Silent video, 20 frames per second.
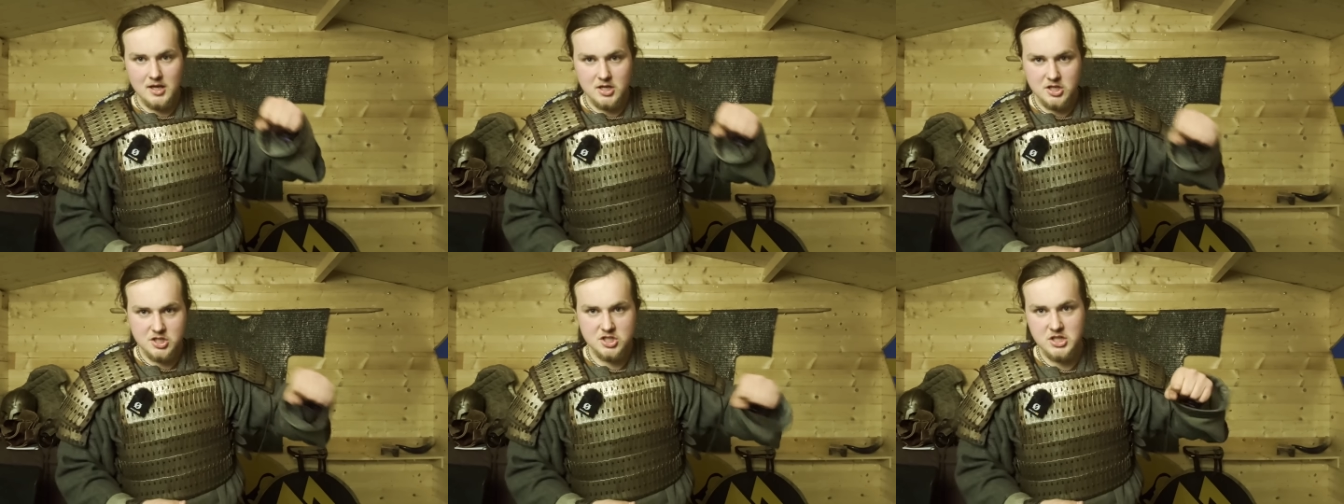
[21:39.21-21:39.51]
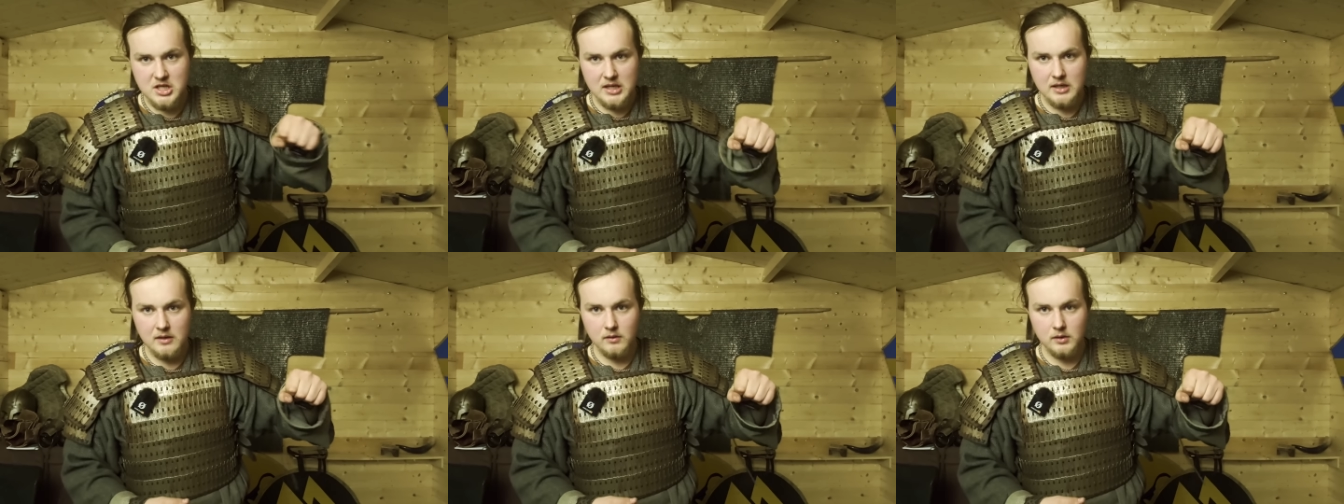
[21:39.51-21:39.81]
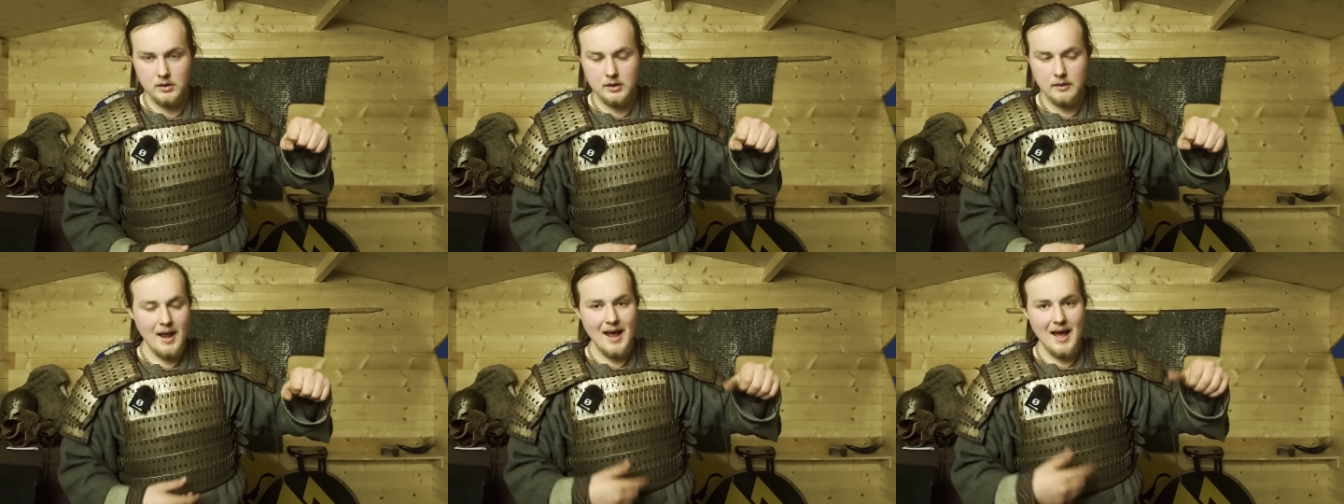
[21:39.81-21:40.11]

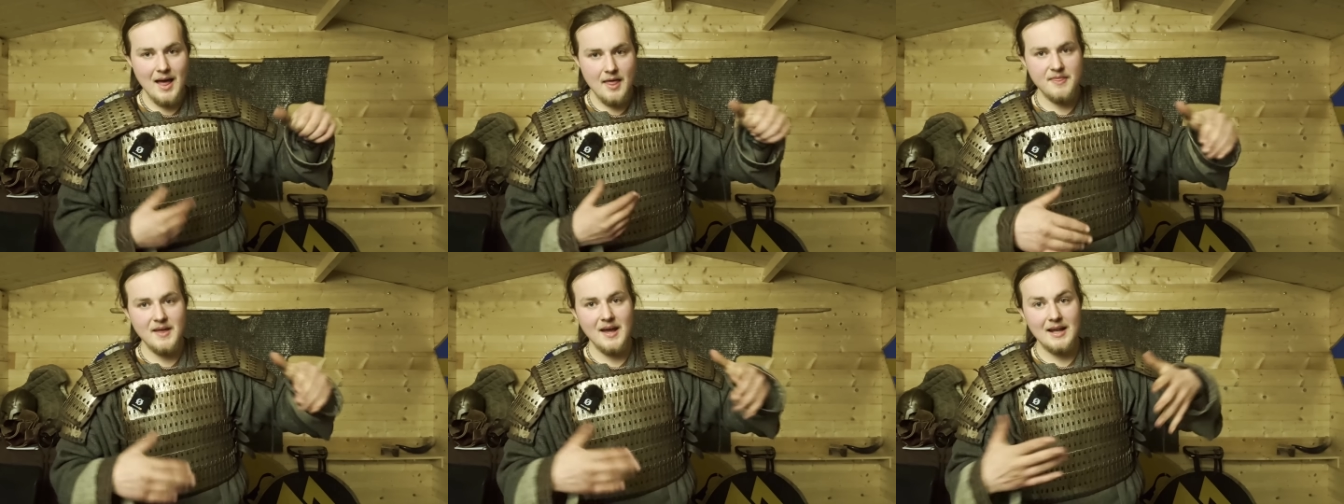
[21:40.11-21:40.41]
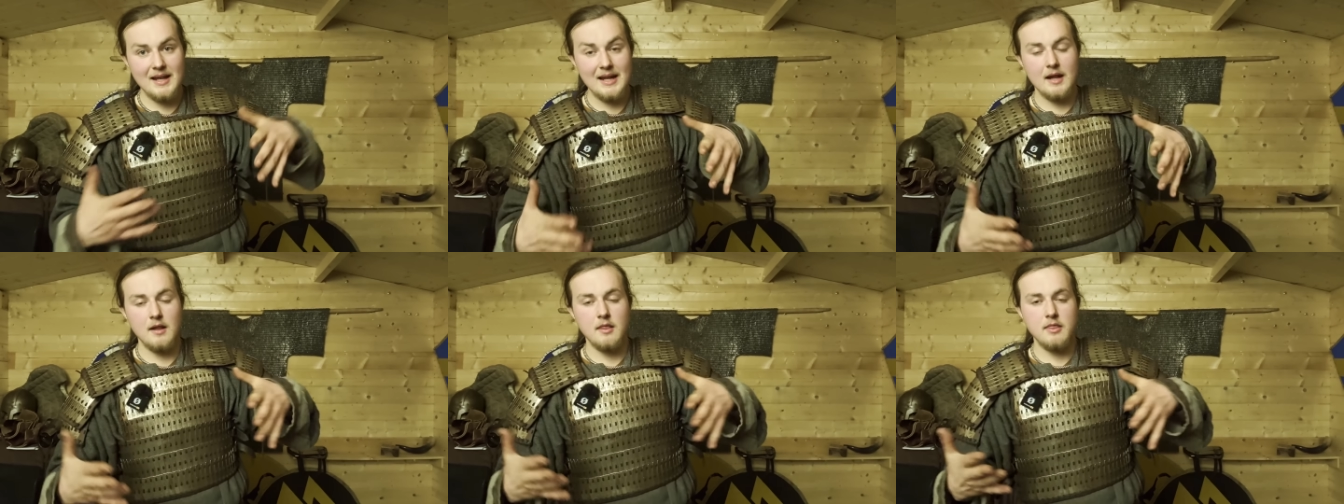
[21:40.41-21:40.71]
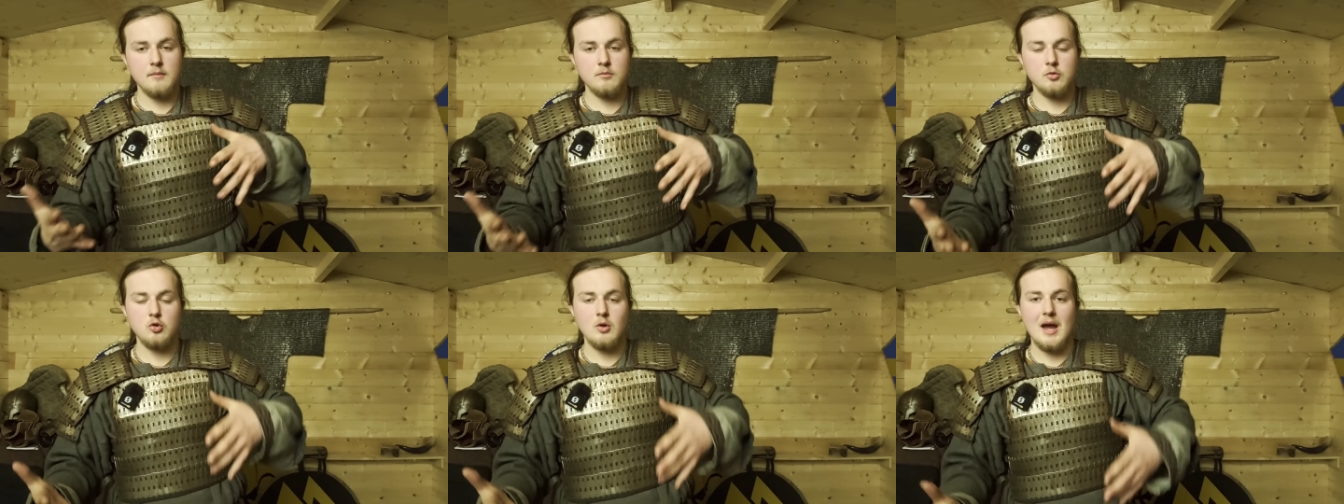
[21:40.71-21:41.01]
shield. And that led
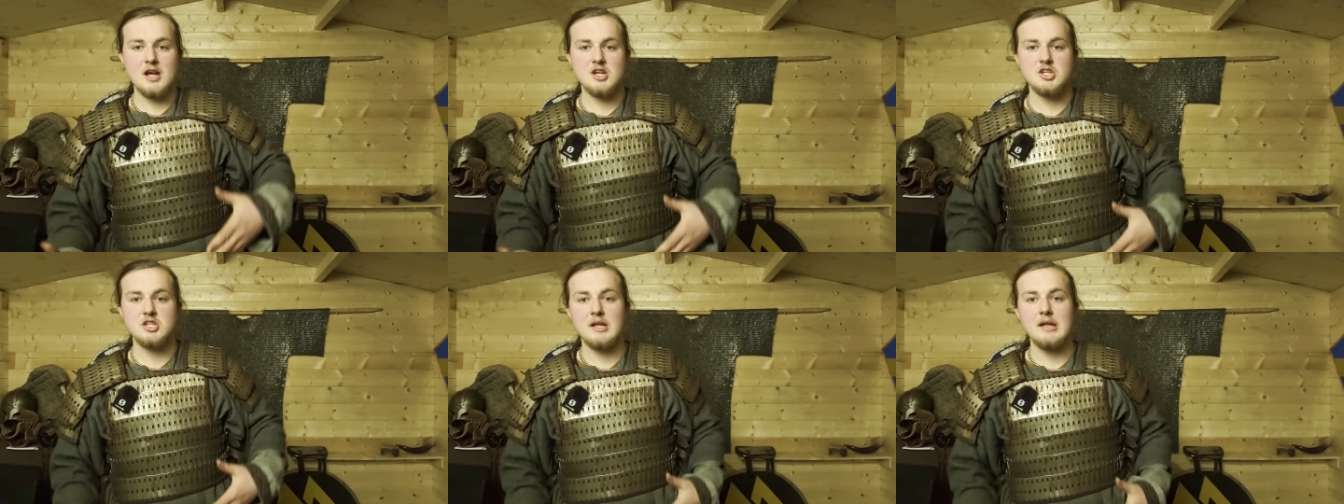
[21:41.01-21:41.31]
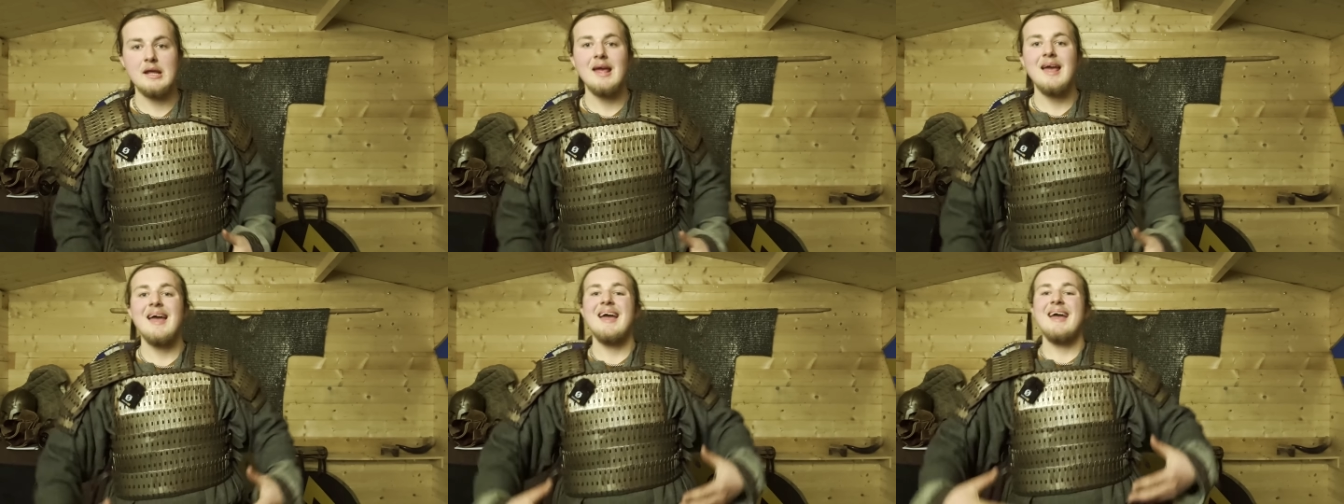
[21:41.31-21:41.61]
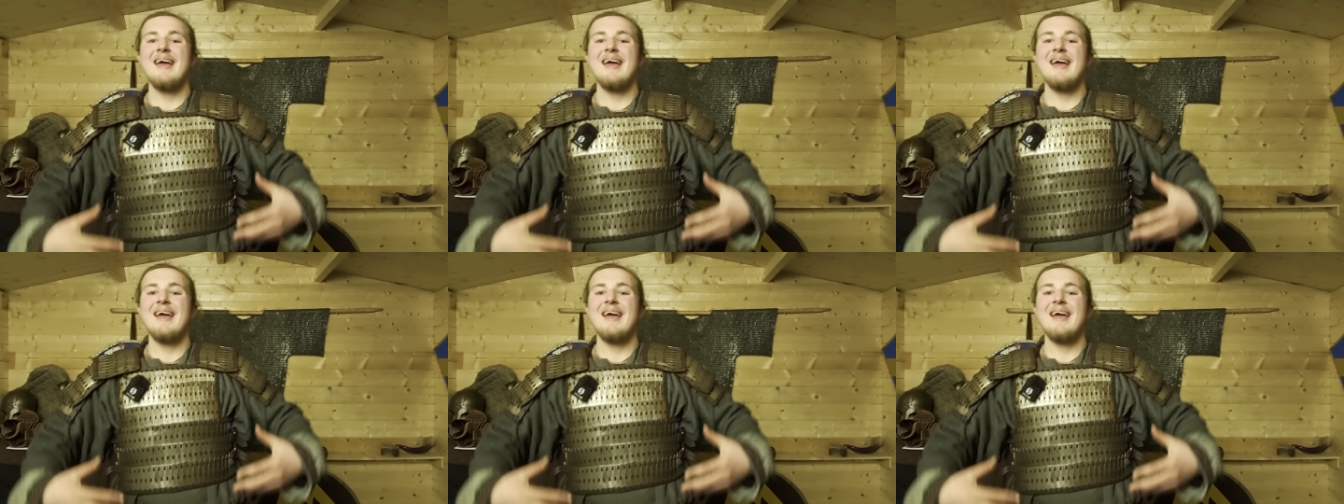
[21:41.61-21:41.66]
them to actually